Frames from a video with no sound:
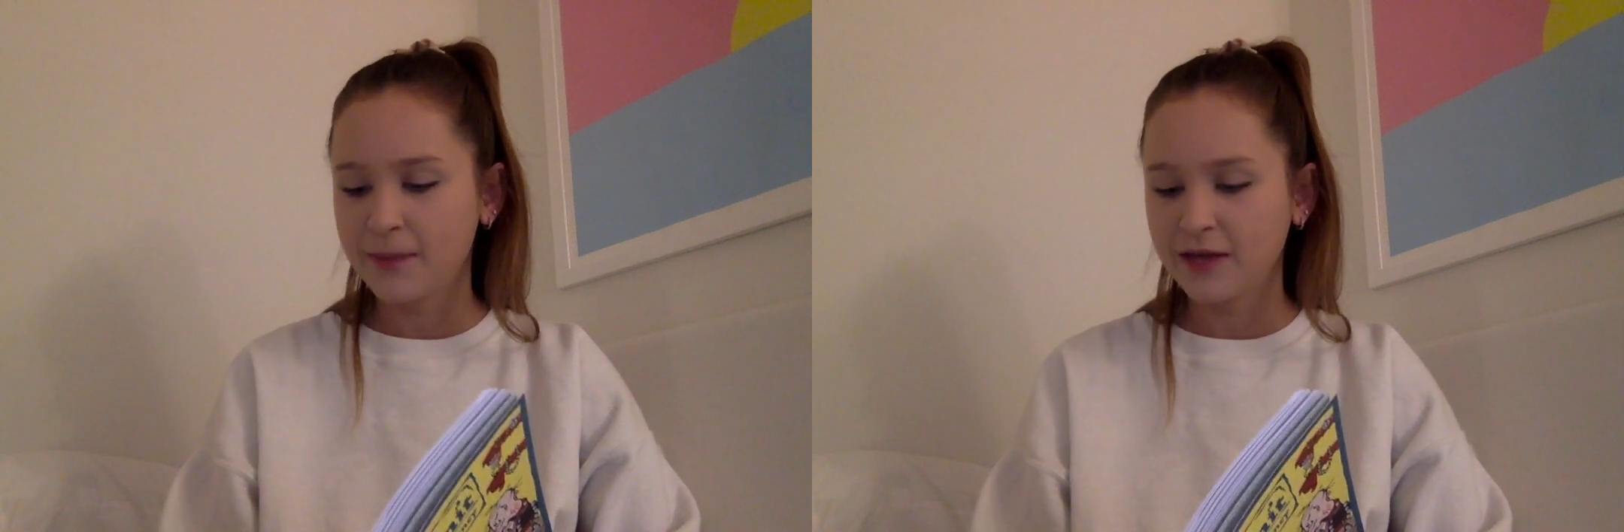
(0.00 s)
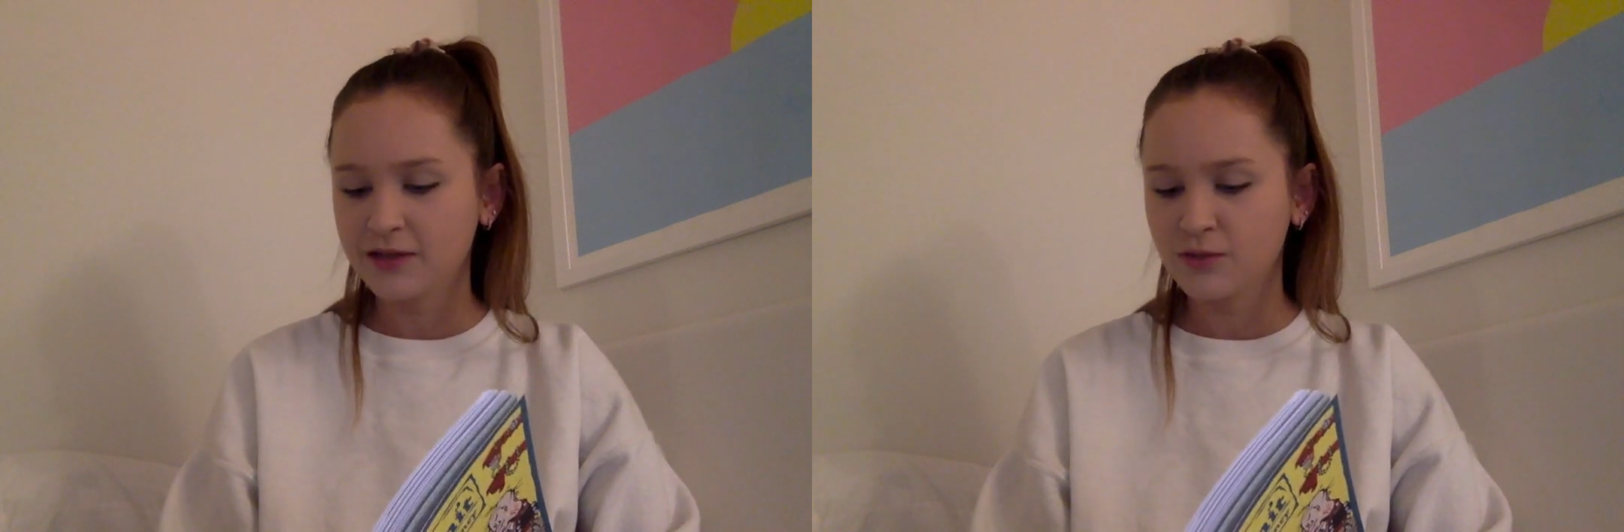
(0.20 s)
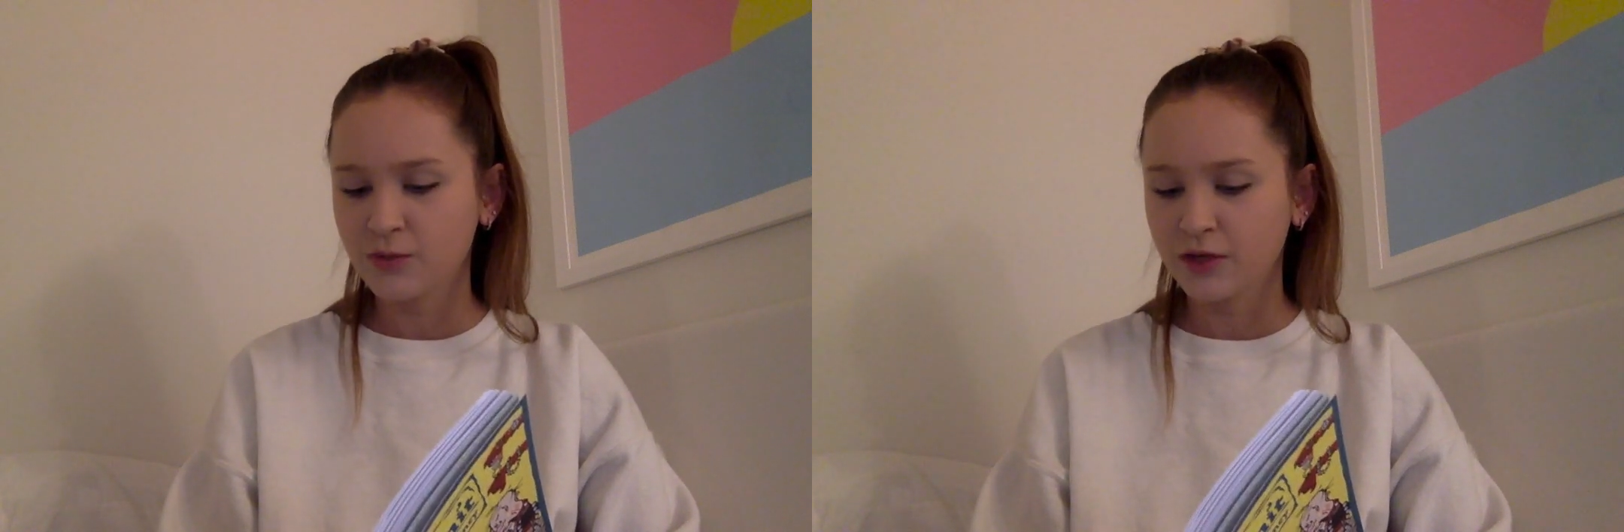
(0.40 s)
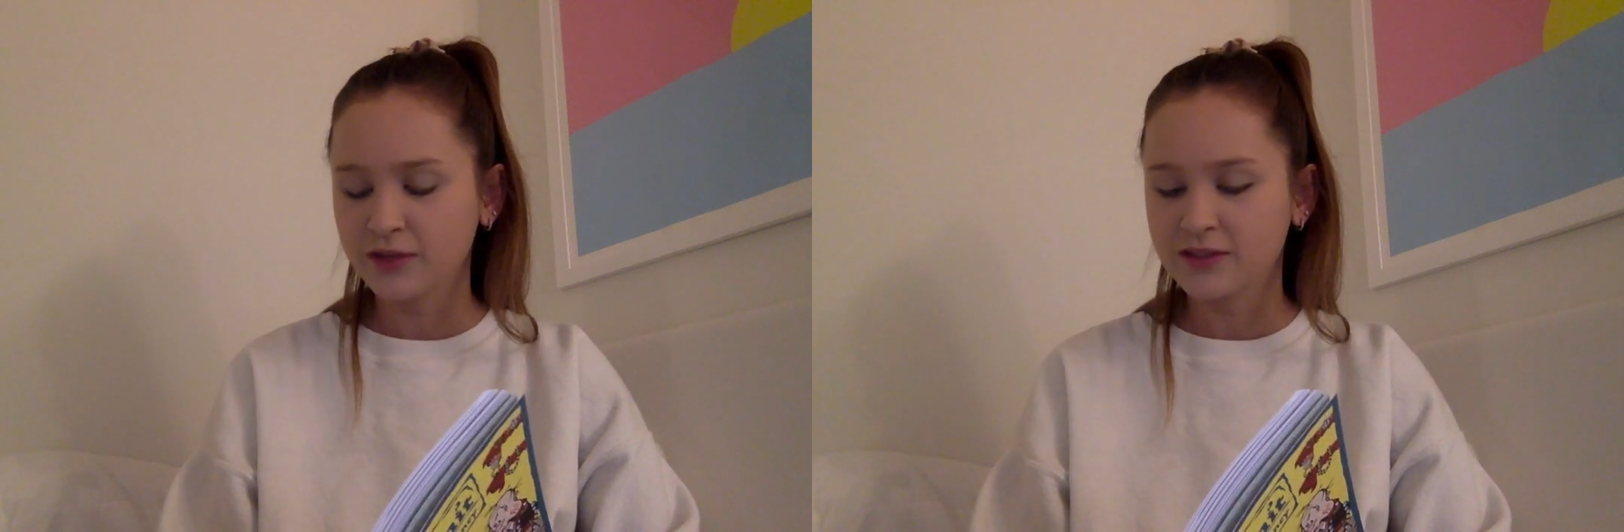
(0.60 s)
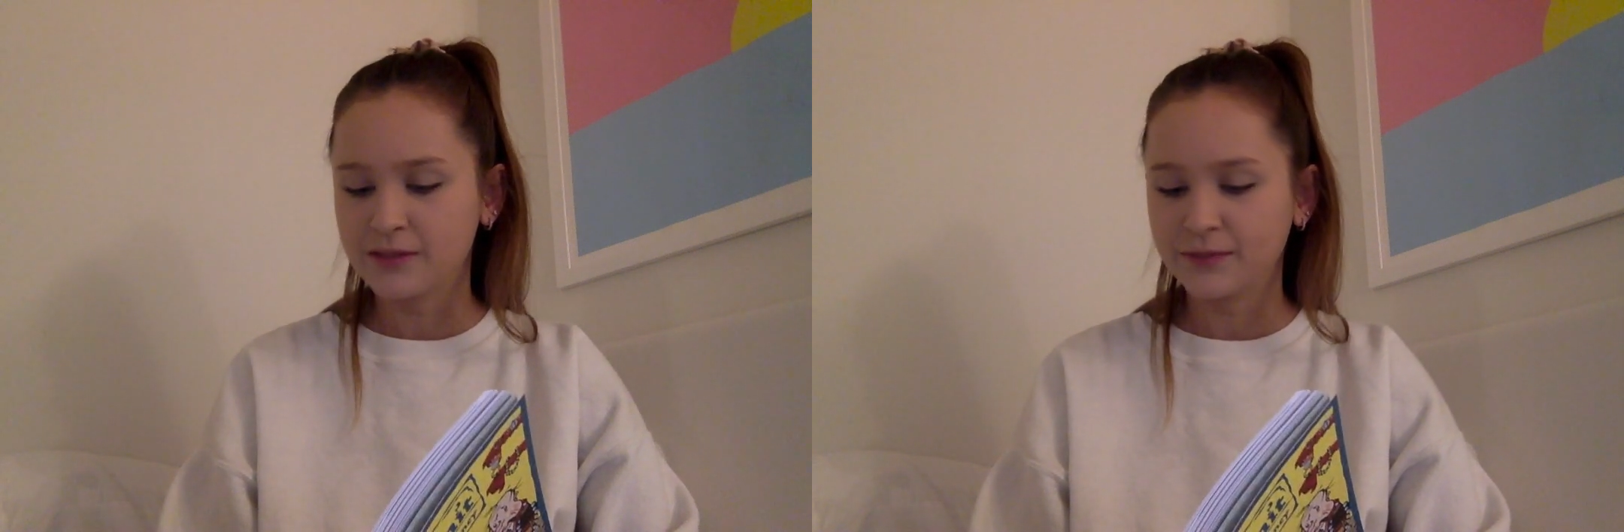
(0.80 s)
back to work,"
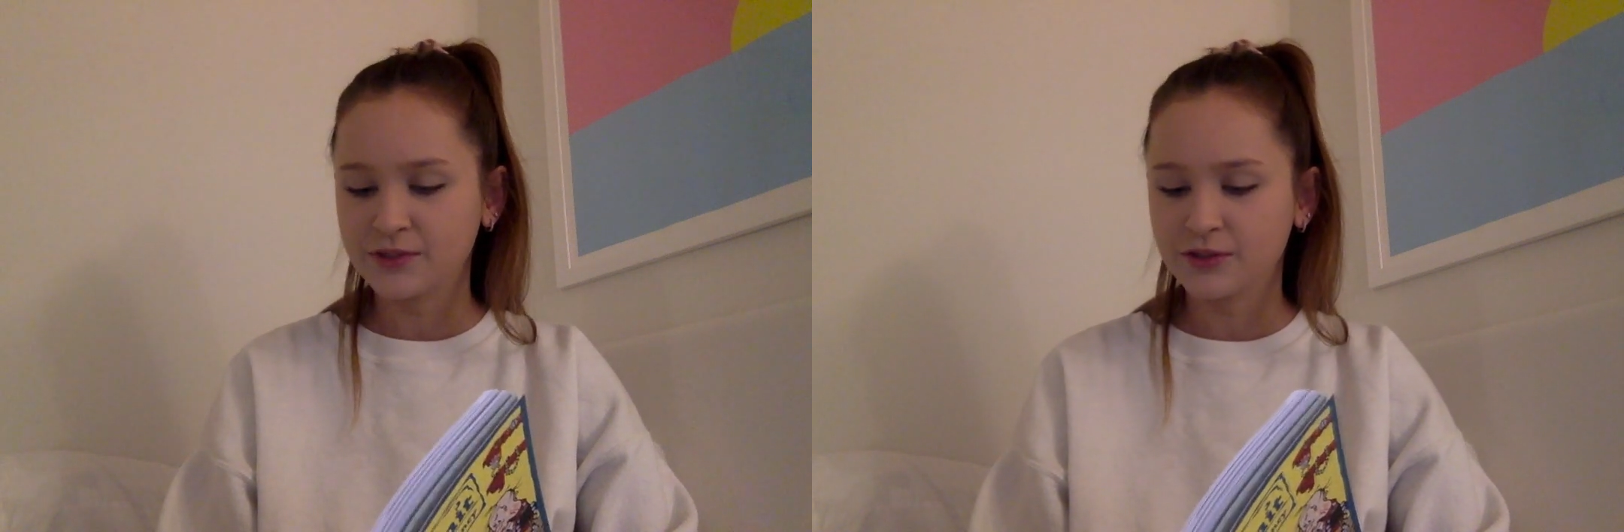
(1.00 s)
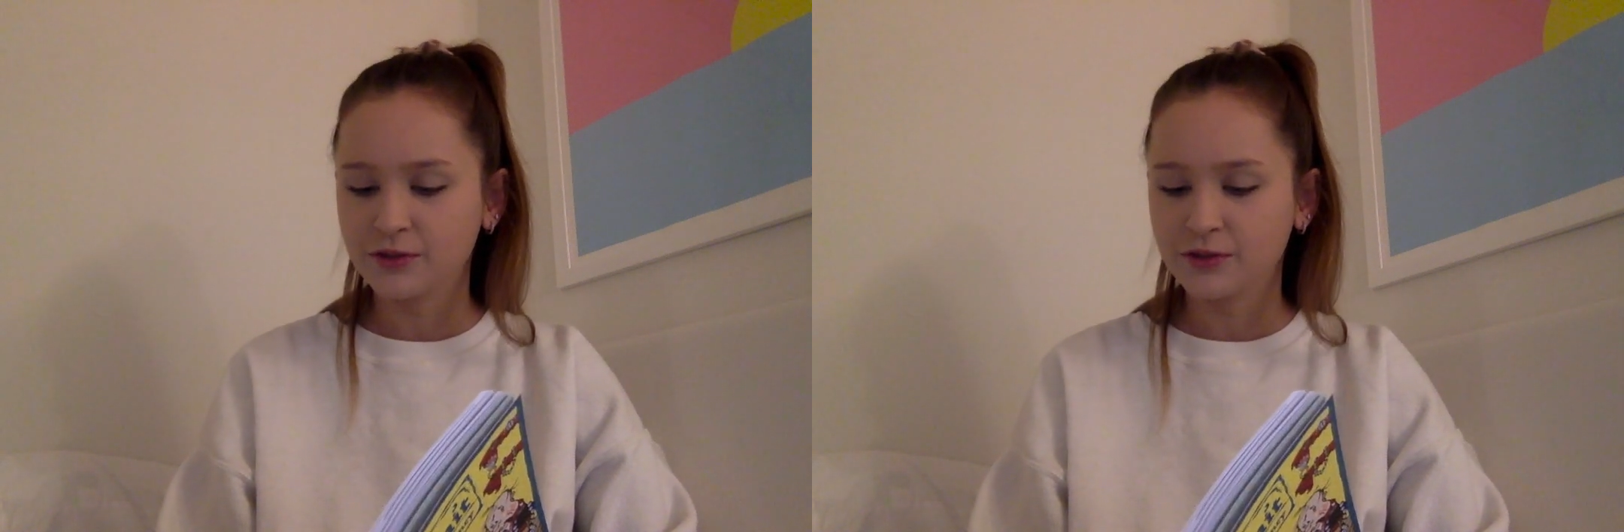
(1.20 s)
said Mr.